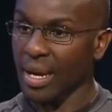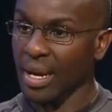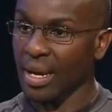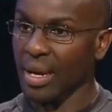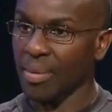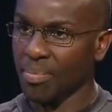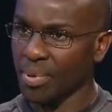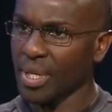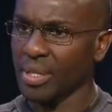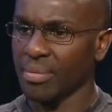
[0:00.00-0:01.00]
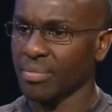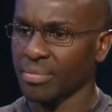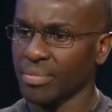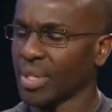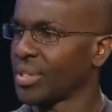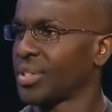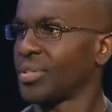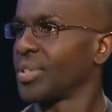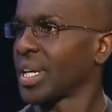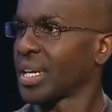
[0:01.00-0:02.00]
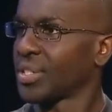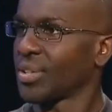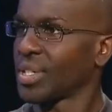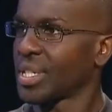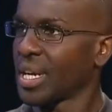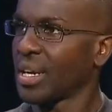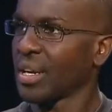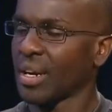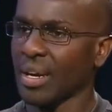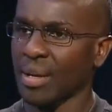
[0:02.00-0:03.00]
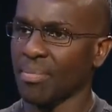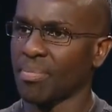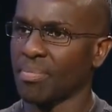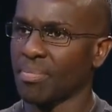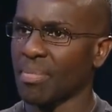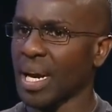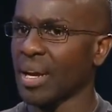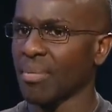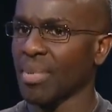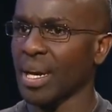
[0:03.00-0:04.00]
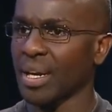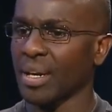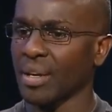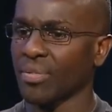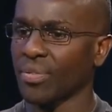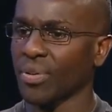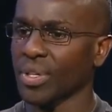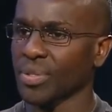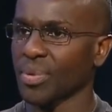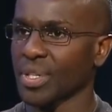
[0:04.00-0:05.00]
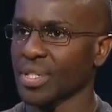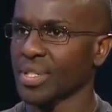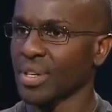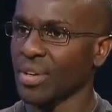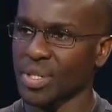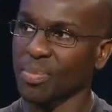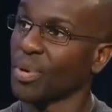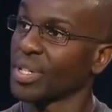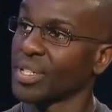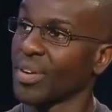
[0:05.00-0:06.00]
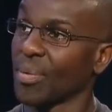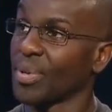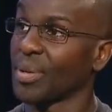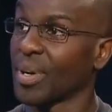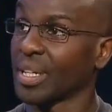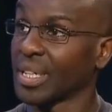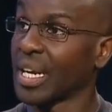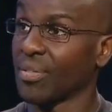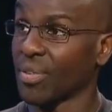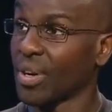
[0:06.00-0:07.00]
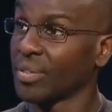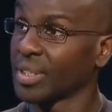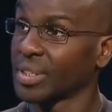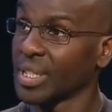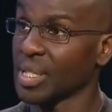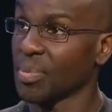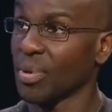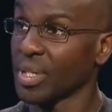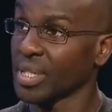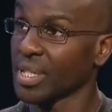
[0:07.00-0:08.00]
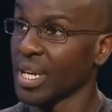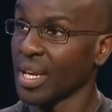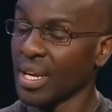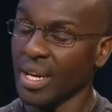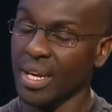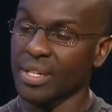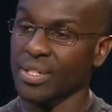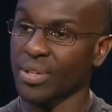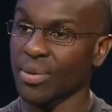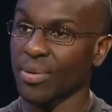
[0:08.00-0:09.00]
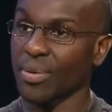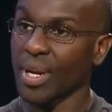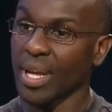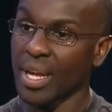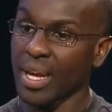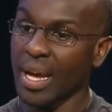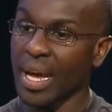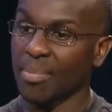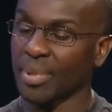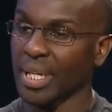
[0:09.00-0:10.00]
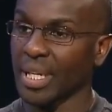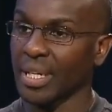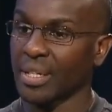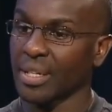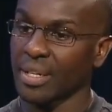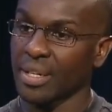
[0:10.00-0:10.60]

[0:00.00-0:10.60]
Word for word: a uh, pretty good student, I guess you could say. Uh, my my uh, focus was on sports, though. I really wanted to get involved in sports, and so I played